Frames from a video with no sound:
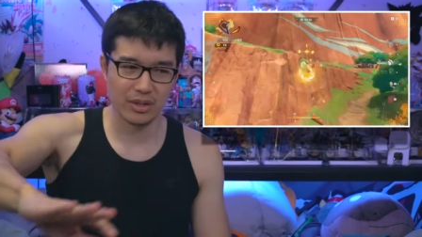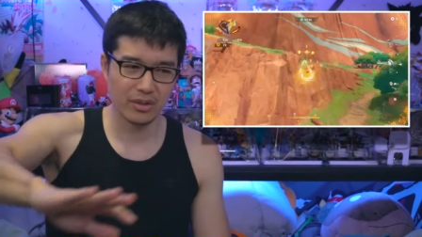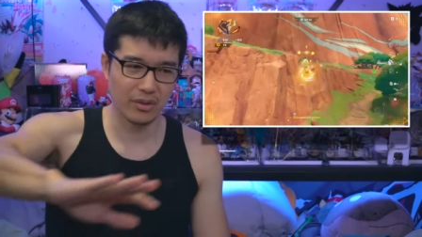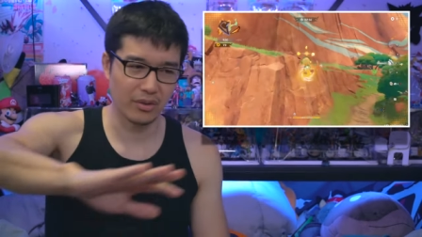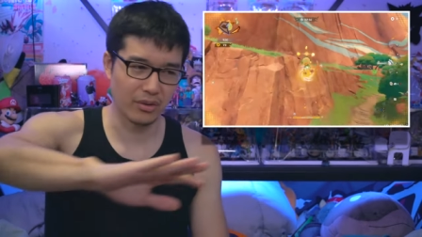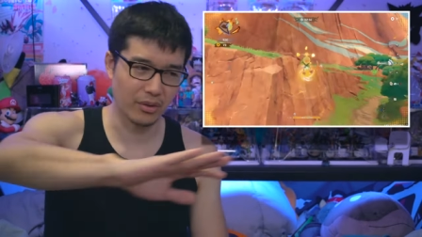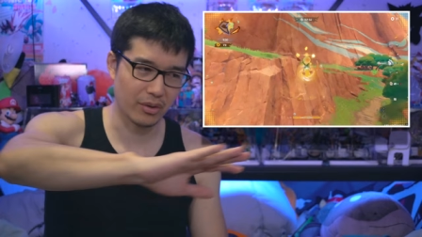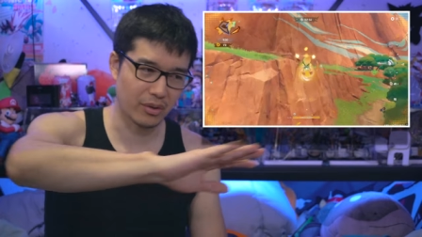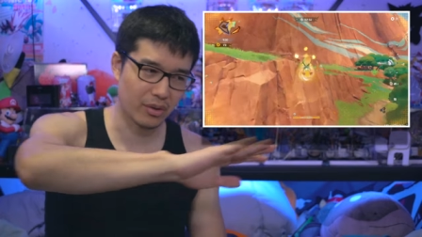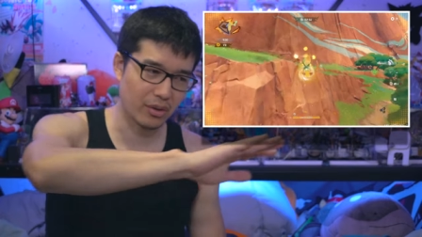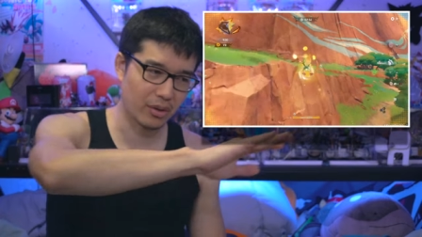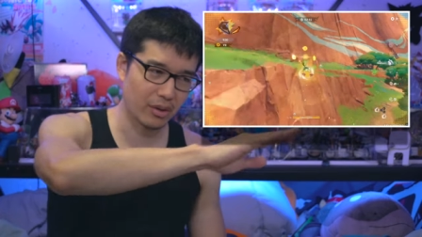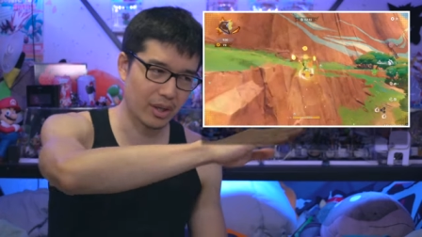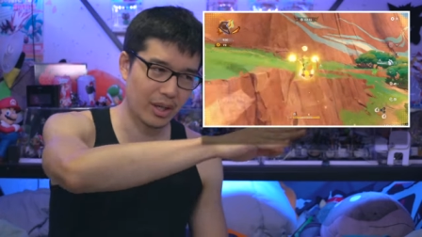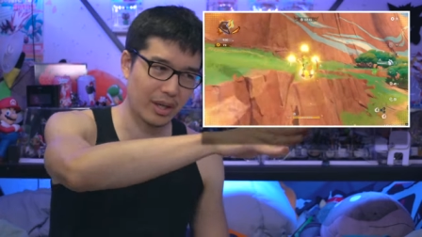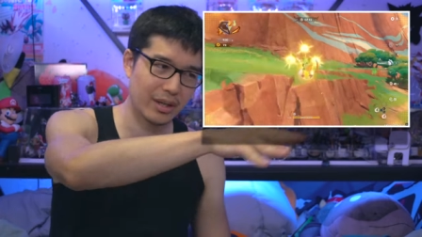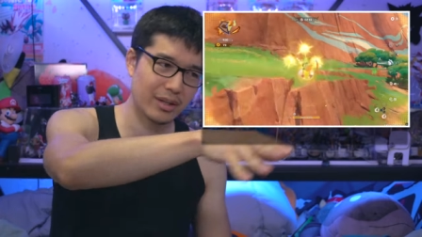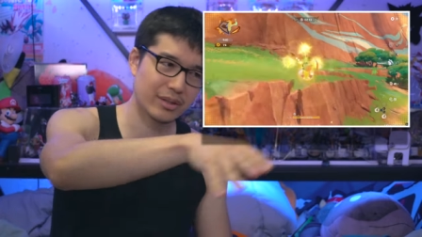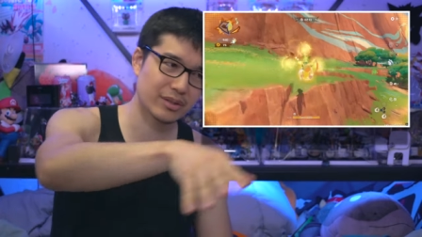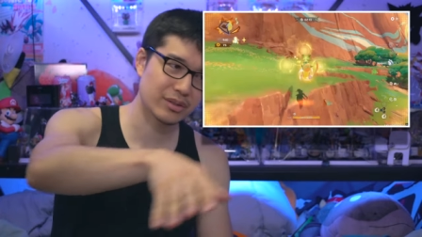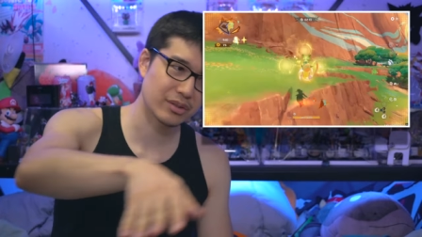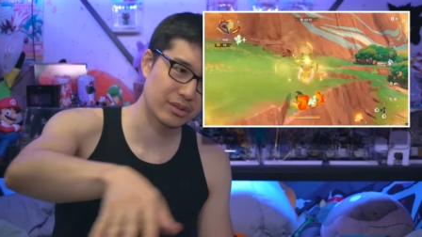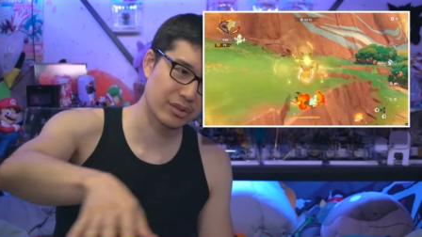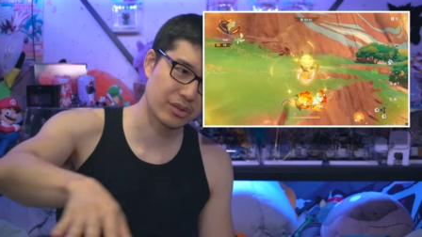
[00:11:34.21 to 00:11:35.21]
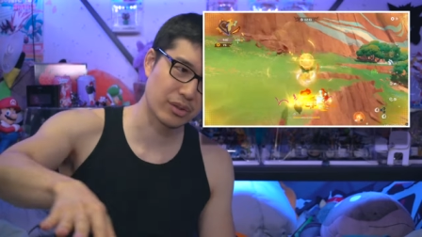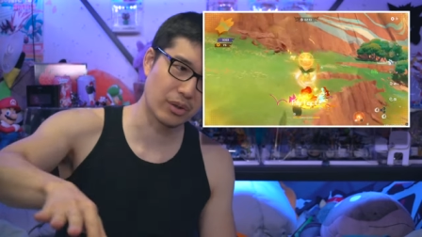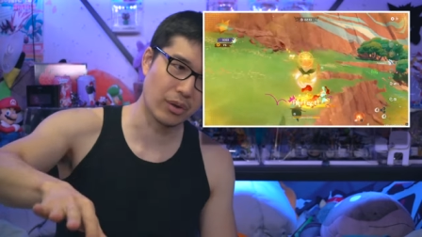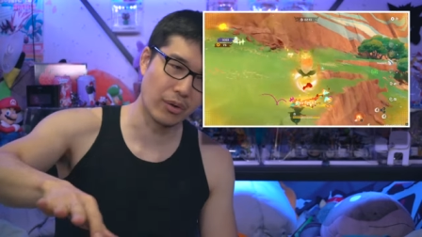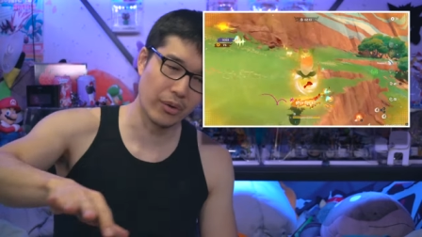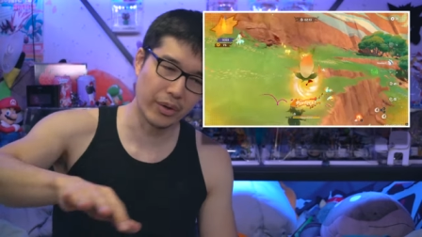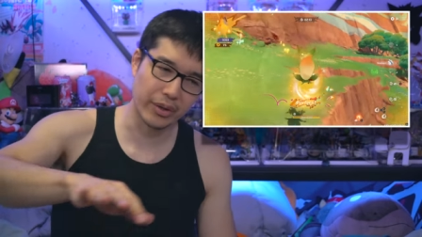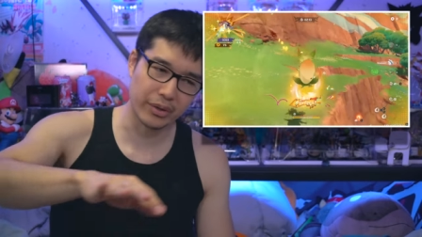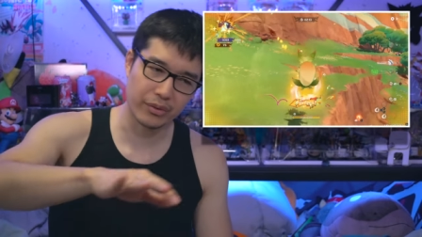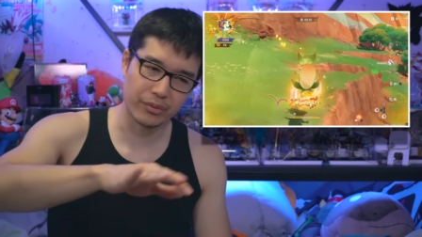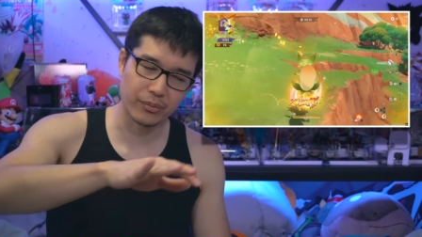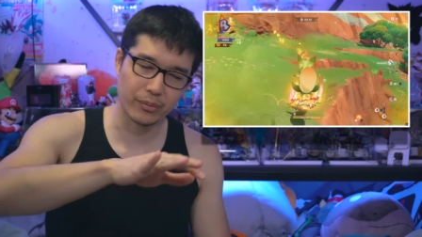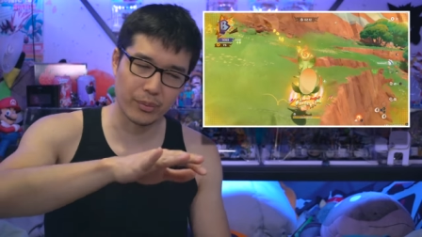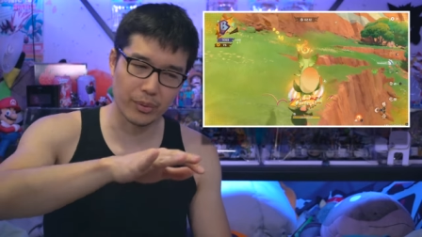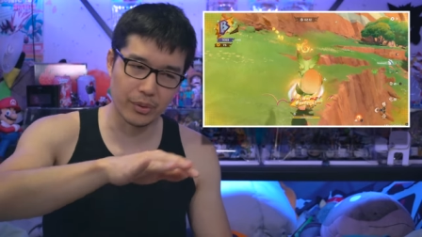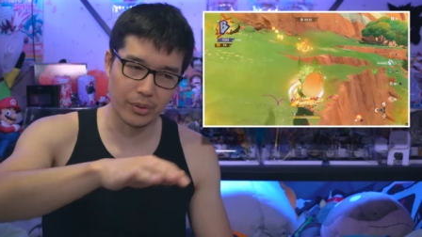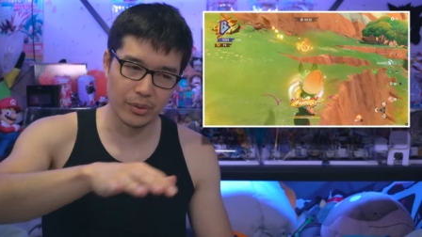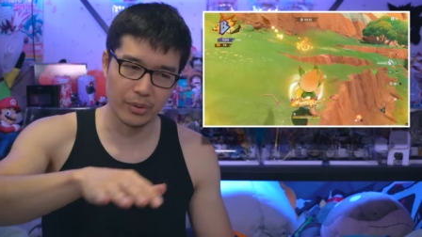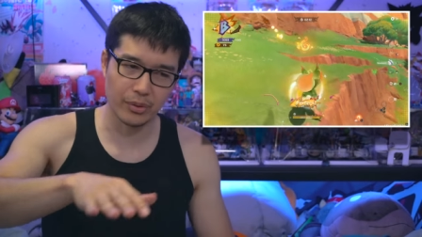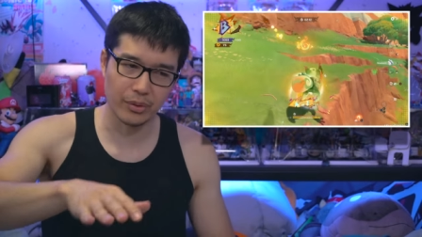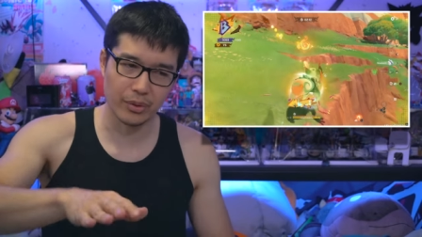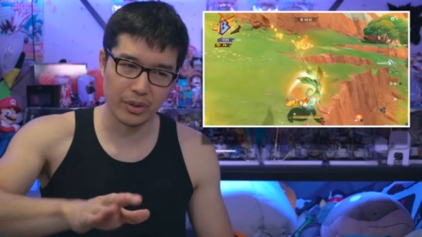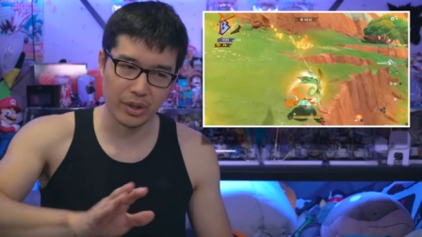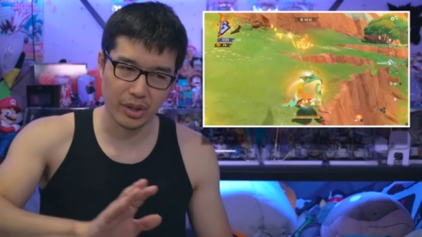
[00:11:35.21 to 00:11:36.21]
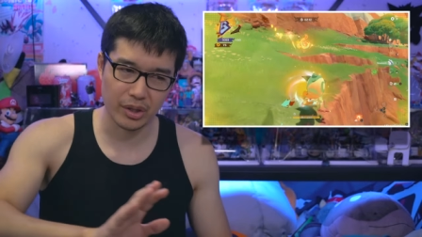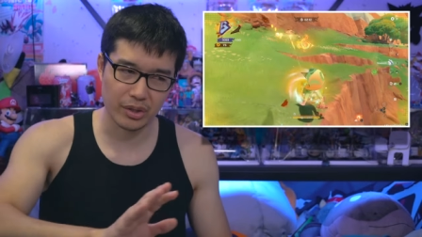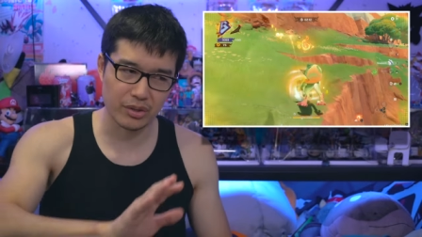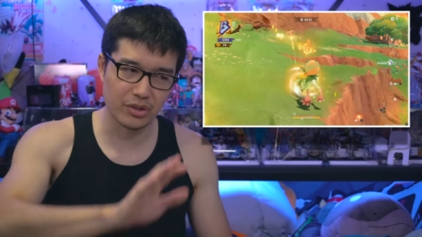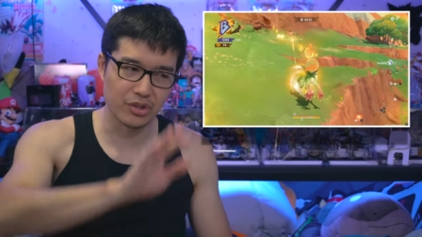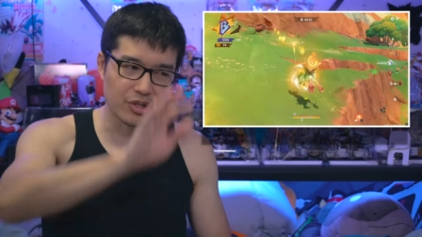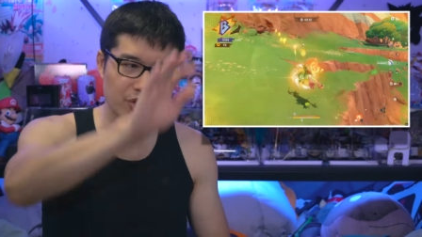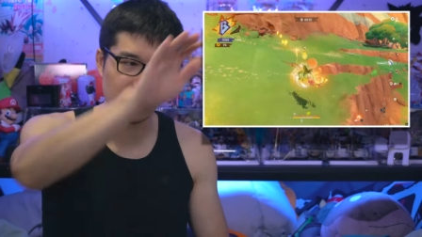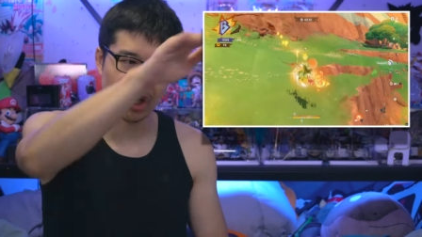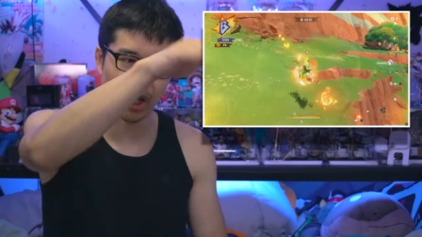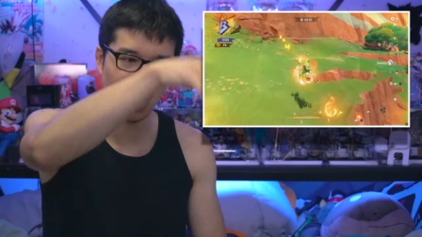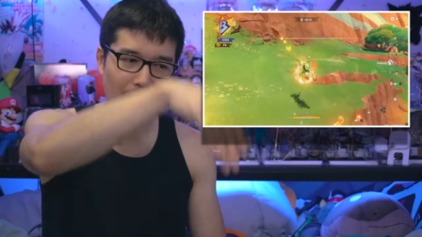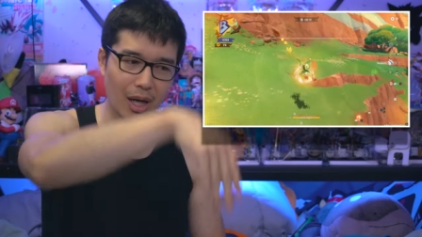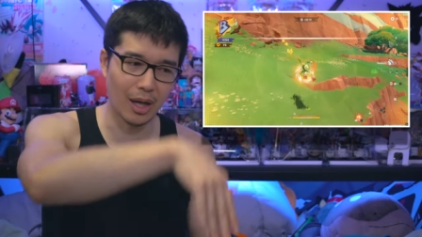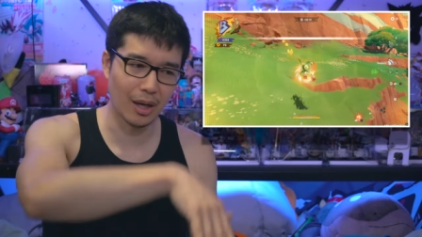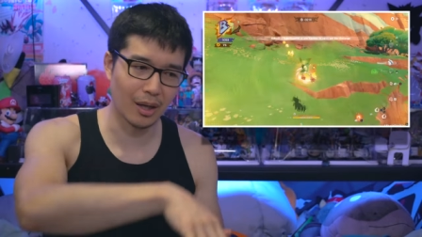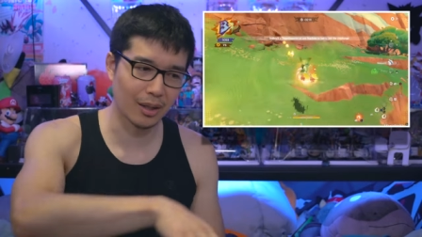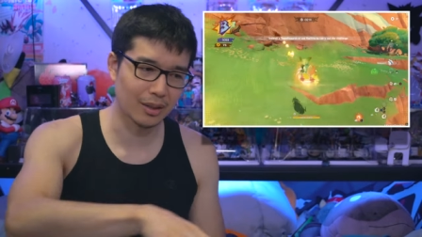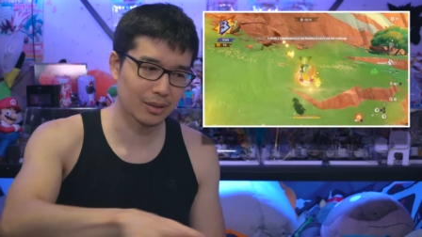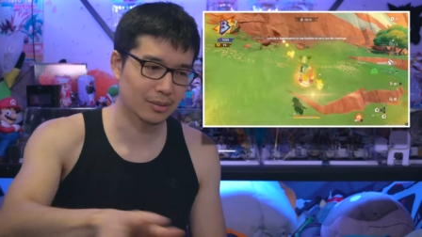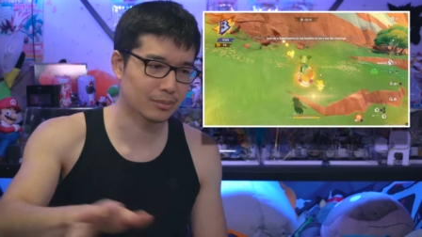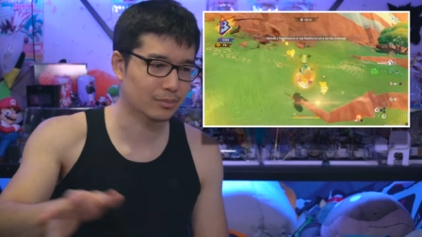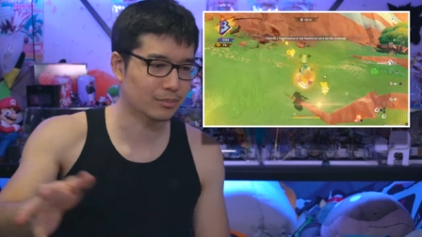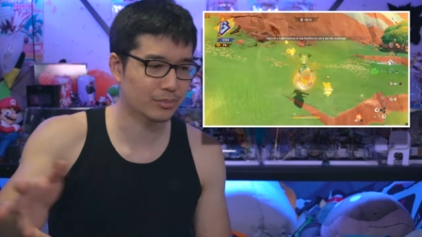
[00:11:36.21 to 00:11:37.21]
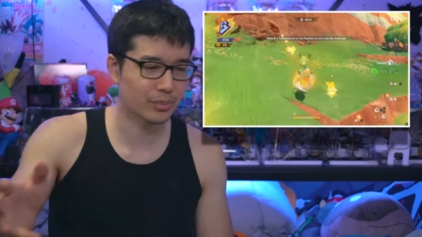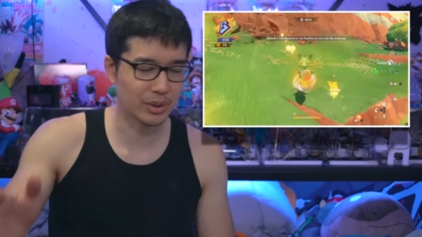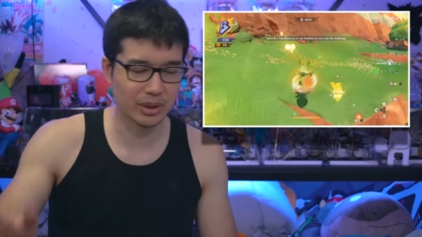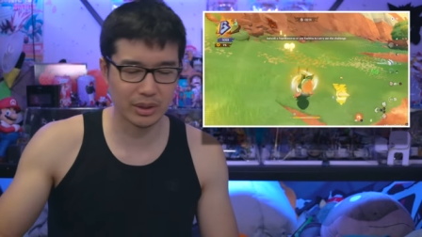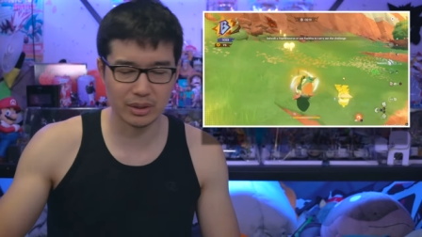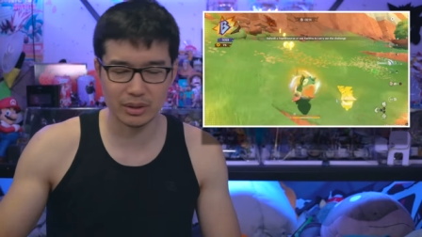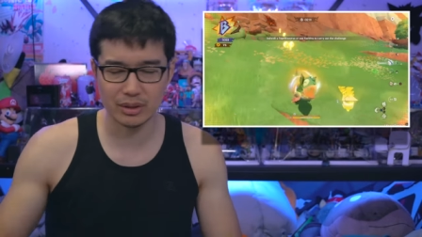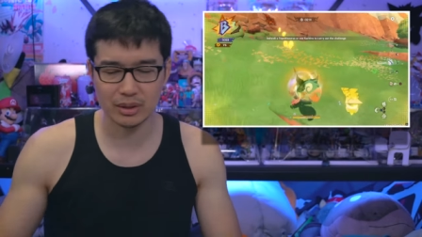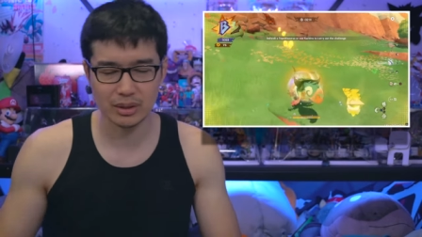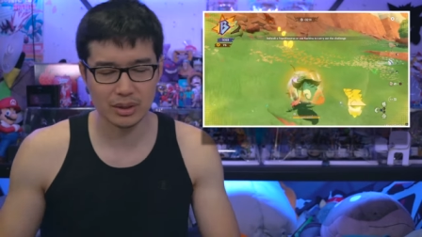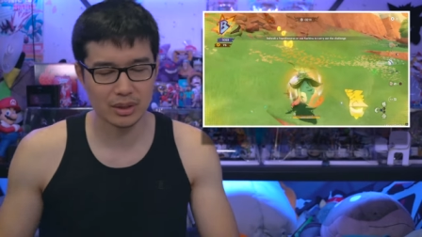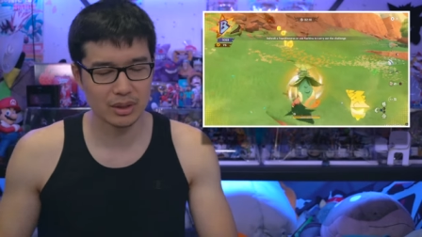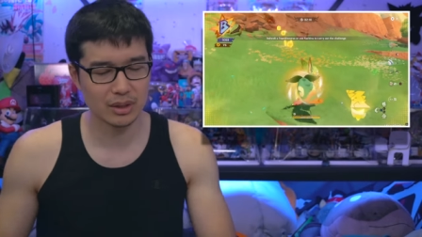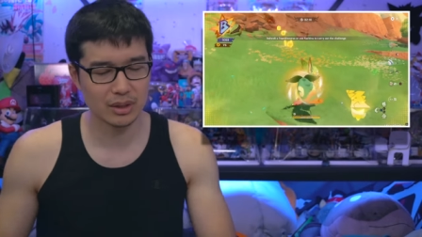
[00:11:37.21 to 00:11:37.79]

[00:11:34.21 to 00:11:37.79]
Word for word: you're kind of just going through. You can jump, and